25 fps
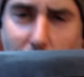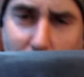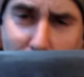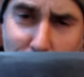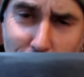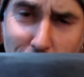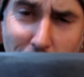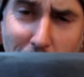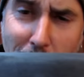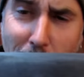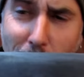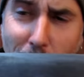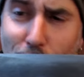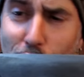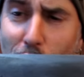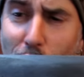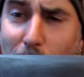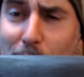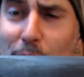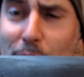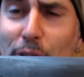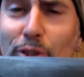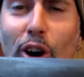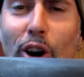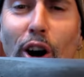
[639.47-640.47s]
So now I've
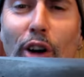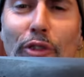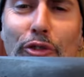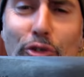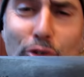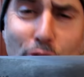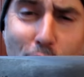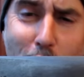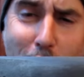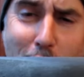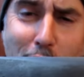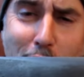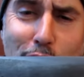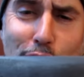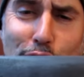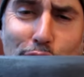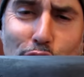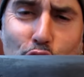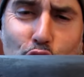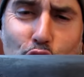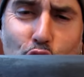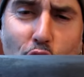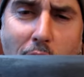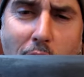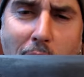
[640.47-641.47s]
got my knife razor
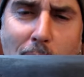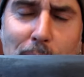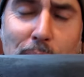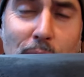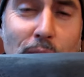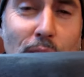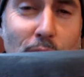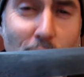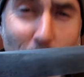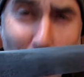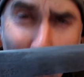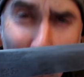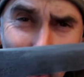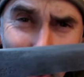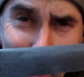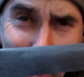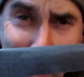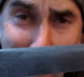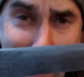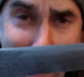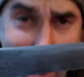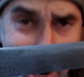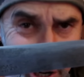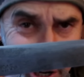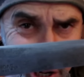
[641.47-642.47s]
sharp. I want to
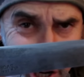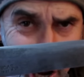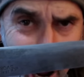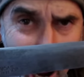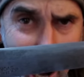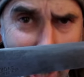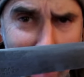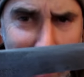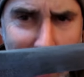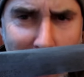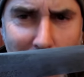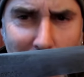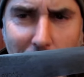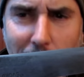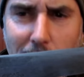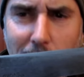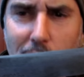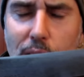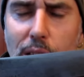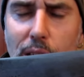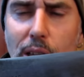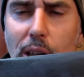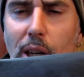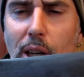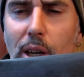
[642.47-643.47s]
maintain that
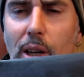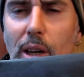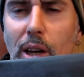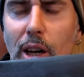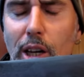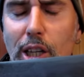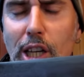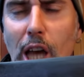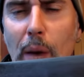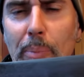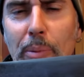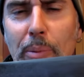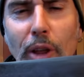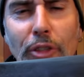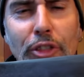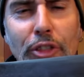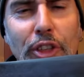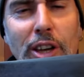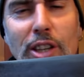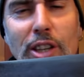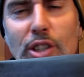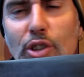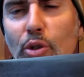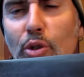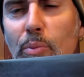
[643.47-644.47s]
edge. A couple of
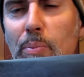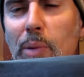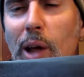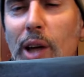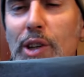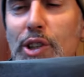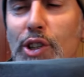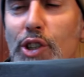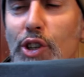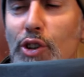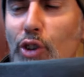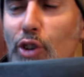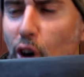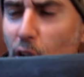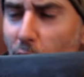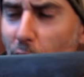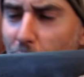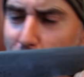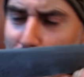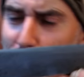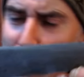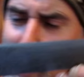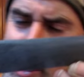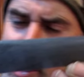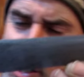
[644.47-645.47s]
things that will blunten your
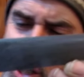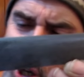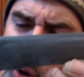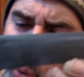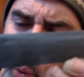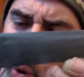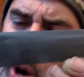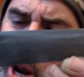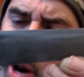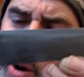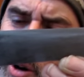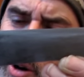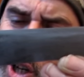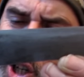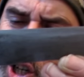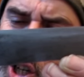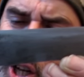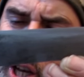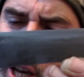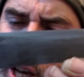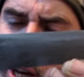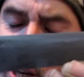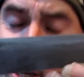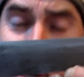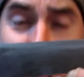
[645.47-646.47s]
knife: basic wear and
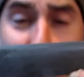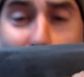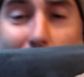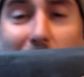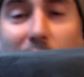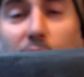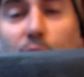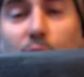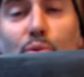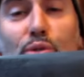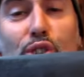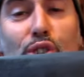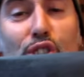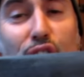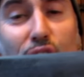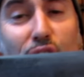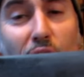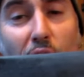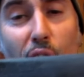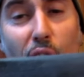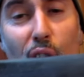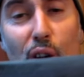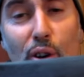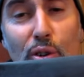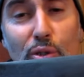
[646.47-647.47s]
tear, you whack into a
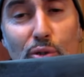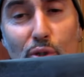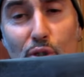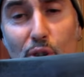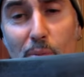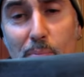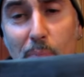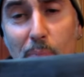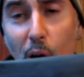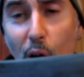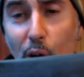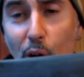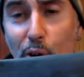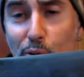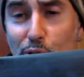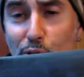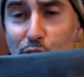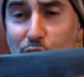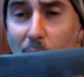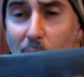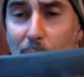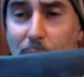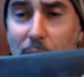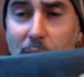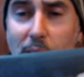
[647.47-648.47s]
stone or a bone or
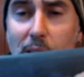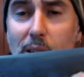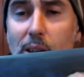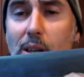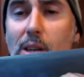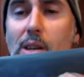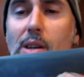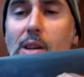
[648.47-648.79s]
something,